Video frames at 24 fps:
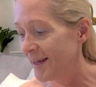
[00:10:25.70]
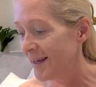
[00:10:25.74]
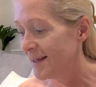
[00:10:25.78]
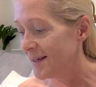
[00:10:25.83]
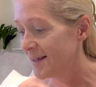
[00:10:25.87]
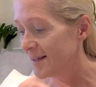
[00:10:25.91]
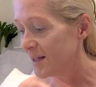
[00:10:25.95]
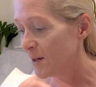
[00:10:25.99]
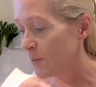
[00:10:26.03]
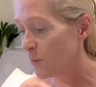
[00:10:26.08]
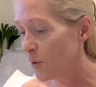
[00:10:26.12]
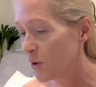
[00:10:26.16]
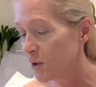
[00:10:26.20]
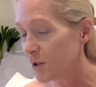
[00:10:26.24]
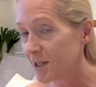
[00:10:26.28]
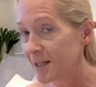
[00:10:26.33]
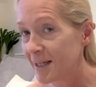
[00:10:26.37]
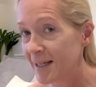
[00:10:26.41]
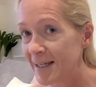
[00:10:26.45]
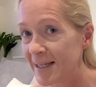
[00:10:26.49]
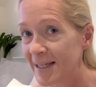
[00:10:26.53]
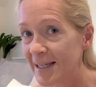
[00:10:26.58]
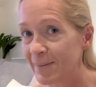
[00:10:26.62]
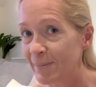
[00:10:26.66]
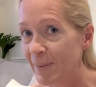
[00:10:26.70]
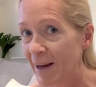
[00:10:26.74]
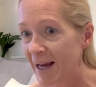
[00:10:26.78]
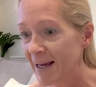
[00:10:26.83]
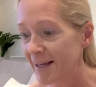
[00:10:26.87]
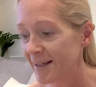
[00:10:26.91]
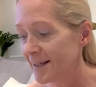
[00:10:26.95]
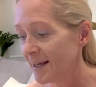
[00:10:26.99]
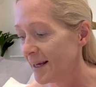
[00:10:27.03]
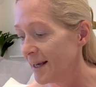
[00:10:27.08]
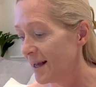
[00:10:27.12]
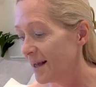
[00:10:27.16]
So watch this
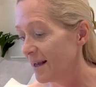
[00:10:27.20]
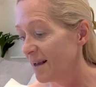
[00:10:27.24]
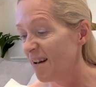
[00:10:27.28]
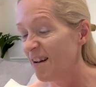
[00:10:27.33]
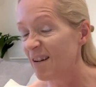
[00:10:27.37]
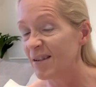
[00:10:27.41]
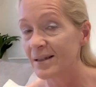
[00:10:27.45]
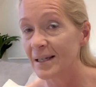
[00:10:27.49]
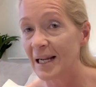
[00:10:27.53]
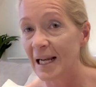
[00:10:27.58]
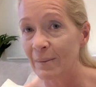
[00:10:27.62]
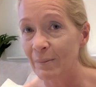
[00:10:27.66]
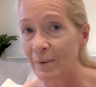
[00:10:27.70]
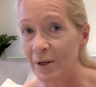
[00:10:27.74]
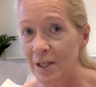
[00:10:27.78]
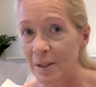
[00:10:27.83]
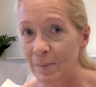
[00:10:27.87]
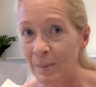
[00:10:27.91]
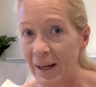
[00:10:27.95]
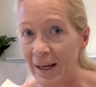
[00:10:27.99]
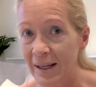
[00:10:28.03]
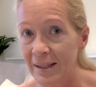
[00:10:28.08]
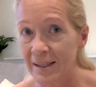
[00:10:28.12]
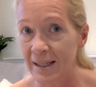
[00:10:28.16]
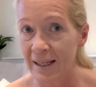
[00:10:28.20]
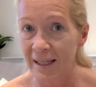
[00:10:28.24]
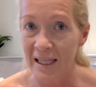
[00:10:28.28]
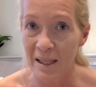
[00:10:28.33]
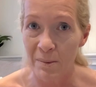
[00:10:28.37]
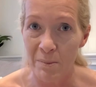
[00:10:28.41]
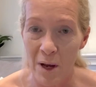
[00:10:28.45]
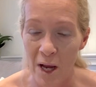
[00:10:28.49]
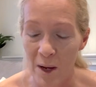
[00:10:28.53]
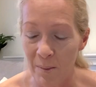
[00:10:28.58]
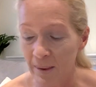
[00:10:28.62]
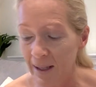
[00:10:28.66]
space. Can't tell you much about it at the
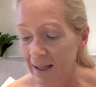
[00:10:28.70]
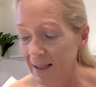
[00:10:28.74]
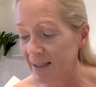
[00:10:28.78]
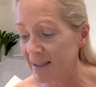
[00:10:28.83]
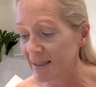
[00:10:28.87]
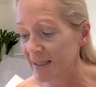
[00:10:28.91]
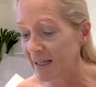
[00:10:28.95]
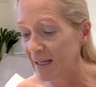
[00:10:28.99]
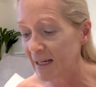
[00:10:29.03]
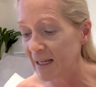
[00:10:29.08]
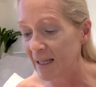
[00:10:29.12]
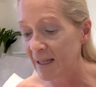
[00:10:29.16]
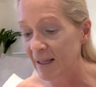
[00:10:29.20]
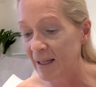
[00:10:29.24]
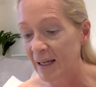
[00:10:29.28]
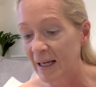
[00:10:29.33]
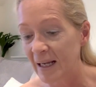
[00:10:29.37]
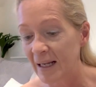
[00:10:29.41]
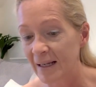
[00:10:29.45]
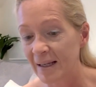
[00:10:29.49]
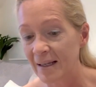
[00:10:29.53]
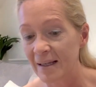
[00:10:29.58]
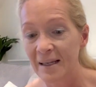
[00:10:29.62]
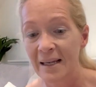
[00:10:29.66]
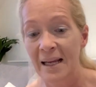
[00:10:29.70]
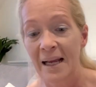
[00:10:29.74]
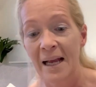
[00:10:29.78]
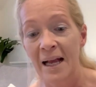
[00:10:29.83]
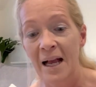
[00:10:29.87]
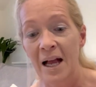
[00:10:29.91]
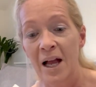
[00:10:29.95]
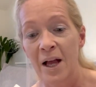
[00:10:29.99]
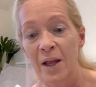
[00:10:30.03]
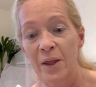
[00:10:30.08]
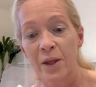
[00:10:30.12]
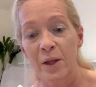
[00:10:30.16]
moment. It's still in
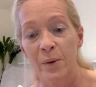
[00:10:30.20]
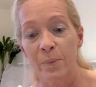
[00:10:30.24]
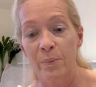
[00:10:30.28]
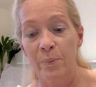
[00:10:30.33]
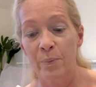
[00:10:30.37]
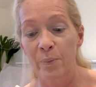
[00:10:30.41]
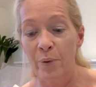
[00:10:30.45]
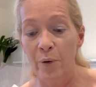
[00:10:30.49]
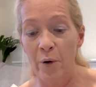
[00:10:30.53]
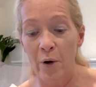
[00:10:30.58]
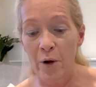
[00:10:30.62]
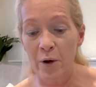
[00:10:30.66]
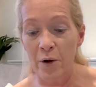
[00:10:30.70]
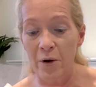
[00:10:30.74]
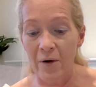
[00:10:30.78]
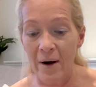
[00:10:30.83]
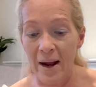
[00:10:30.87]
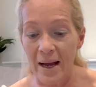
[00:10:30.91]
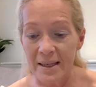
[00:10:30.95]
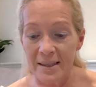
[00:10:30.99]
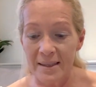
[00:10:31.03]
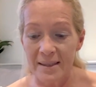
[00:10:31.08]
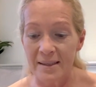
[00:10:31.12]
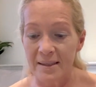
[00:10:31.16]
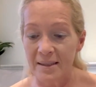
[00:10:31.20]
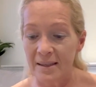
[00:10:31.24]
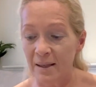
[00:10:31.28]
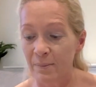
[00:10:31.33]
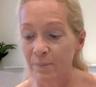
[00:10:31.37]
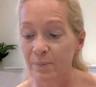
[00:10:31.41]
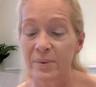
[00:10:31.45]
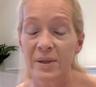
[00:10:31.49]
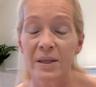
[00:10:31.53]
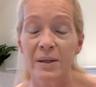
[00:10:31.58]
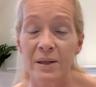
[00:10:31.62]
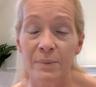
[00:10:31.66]
the progress,
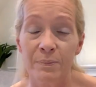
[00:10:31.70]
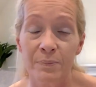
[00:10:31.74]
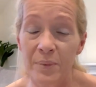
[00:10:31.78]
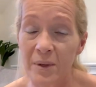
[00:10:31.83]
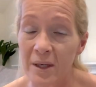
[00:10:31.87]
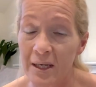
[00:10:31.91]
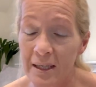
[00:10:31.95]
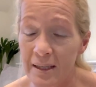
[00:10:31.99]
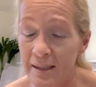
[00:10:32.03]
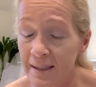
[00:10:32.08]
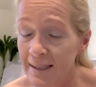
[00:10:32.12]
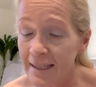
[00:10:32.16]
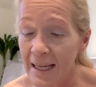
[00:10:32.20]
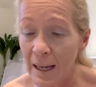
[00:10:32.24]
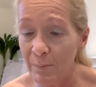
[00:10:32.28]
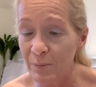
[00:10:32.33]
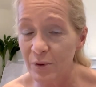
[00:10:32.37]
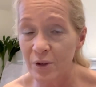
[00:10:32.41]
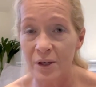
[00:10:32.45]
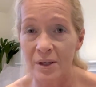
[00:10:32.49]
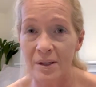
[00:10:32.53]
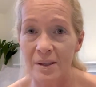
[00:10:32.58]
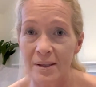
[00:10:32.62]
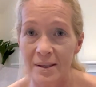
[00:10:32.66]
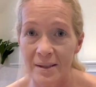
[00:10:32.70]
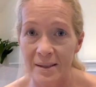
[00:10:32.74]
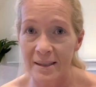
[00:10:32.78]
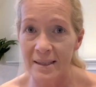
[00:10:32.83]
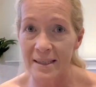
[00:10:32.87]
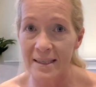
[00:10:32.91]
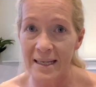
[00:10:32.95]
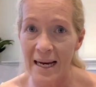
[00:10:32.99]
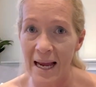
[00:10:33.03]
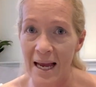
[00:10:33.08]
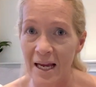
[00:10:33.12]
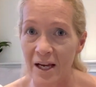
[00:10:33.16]
the conception
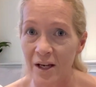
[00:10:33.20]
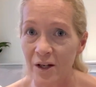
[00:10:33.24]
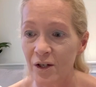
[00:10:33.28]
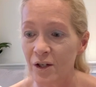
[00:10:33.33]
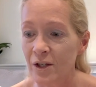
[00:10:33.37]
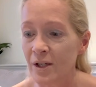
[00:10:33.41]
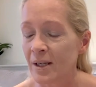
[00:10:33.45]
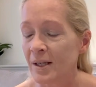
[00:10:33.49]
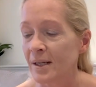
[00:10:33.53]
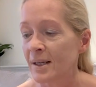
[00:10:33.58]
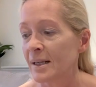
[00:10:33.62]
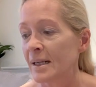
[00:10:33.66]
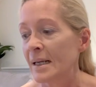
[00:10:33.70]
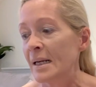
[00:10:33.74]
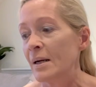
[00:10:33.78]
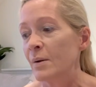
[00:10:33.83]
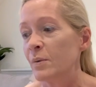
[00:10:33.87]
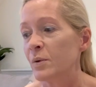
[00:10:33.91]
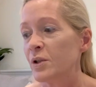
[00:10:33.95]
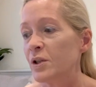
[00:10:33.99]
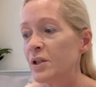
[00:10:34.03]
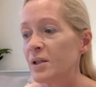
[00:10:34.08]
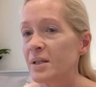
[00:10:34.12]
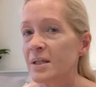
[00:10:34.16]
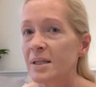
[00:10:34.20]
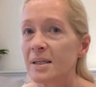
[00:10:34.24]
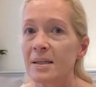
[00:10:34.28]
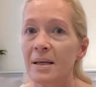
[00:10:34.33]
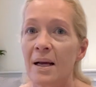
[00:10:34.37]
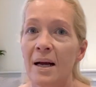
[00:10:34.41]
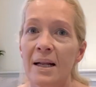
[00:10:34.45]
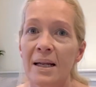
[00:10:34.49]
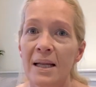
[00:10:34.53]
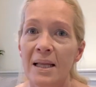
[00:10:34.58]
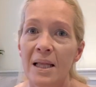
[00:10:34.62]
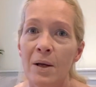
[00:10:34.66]
stage. We're just
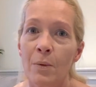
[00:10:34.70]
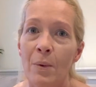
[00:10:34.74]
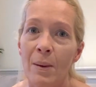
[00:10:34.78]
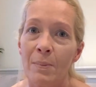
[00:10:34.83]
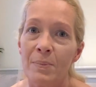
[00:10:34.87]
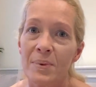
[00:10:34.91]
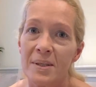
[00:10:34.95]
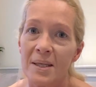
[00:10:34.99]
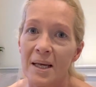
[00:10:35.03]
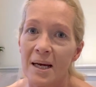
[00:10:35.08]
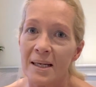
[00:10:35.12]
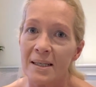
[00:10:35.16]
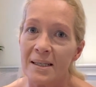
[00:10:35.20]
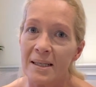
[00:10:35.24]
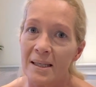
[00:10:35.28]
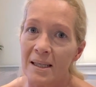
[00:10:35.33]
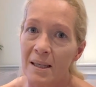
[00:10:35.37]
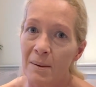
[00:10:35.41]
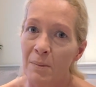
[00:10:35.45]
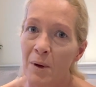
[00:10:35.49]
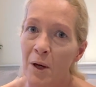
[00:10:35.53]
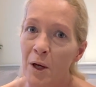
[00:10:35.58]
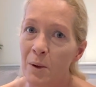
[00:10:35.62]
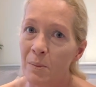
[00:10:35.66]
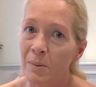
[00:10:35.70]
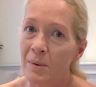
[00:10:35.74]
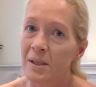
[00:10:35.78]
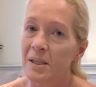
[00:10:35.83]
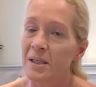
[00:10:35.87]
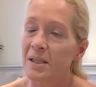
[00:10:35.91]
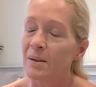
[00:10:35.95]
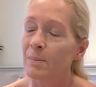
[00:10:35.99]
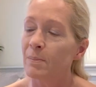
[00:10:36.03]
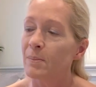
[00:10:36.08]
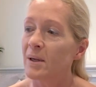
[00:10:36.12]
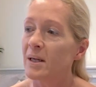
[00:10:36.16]
designing the website at the
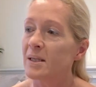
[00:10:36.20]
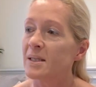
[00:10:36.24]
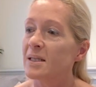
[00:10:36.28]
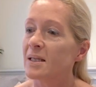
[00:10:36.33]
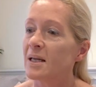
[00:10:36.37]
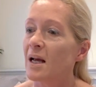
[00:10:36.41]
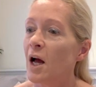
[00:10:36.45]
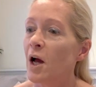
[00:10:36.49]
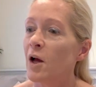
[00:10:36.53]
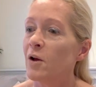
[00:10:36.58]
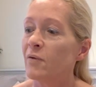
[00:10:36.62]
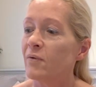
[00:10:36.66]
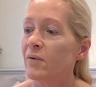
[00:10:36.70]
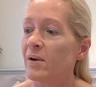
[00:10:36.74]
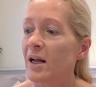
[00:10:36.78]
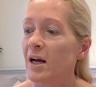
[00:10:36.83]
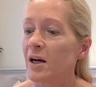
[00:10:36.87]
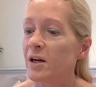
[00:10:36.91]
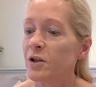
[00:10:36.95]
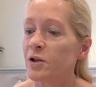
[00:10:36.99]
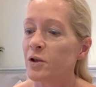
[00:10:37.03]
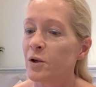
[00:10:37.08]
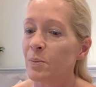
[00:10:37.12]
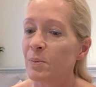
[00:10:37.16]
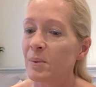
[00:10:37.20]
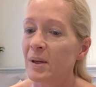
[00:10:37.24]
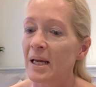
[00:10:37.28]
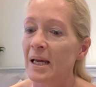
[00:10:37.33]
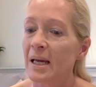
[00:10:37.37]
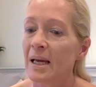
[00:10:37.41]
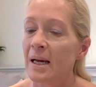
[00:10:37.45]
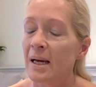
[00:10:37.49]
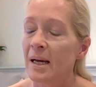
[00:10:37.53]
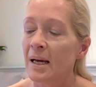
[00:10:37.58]
moment, but hopefully I should be